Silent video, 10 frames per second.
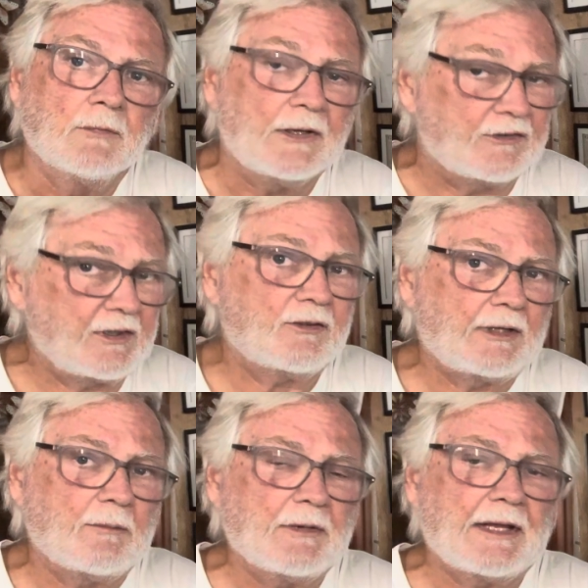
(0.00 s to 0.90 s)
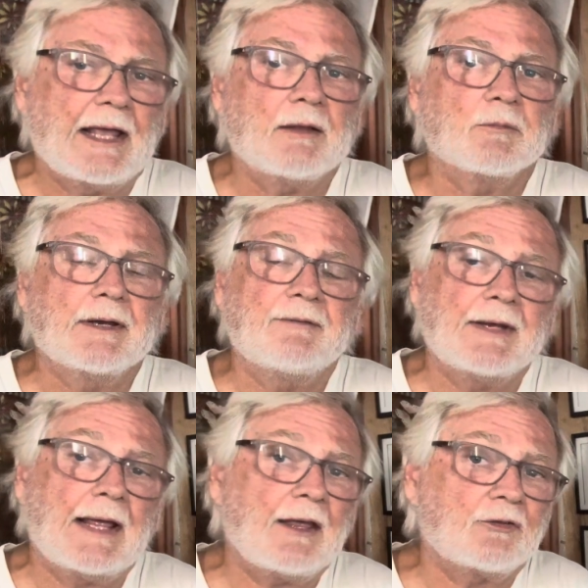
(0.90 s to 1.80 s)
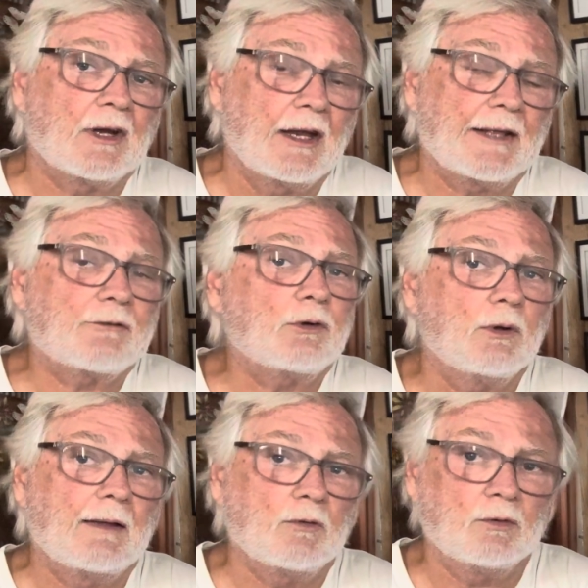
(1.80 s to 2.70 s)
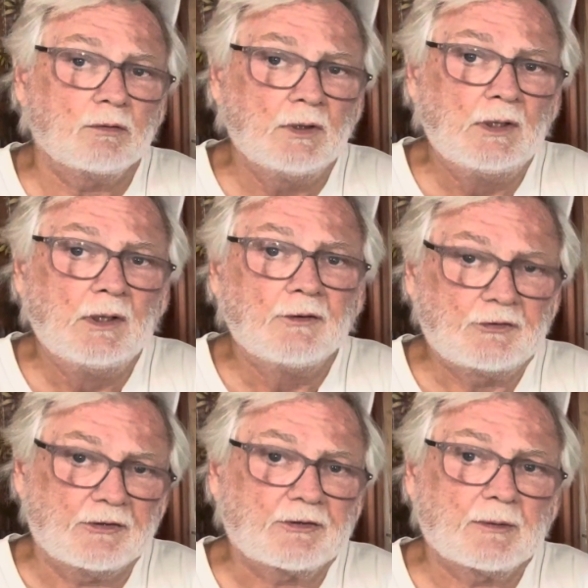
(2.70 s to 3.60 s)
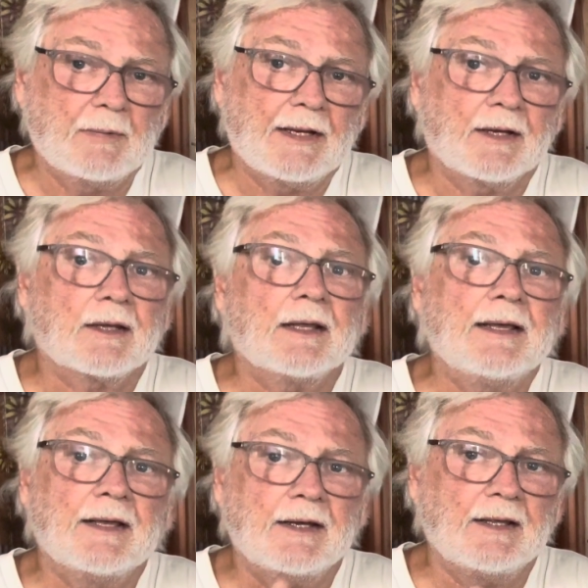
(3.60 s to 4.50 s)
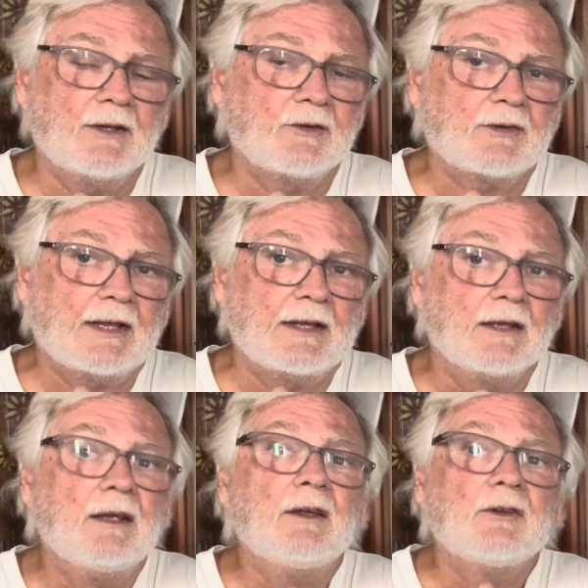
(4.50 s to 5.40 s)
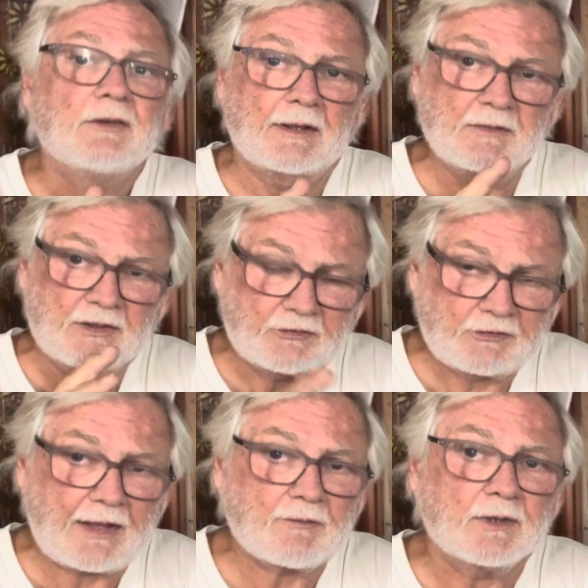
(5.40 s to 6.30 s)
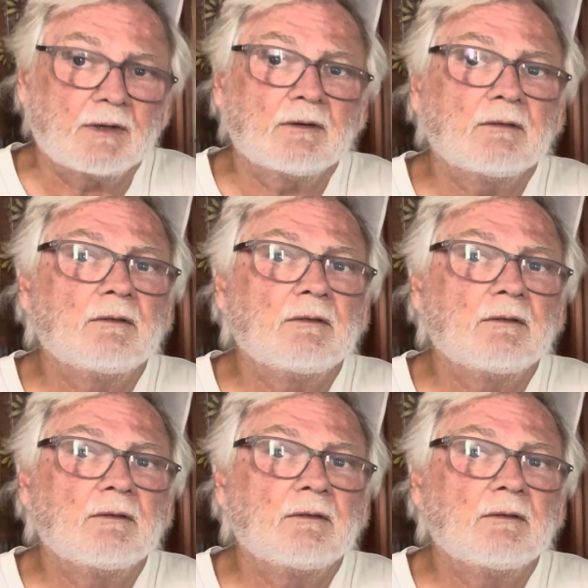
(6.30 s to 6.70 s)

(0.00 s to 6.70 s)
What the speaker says: It says 78, but if it has an Electro-Level system in it, it is a 77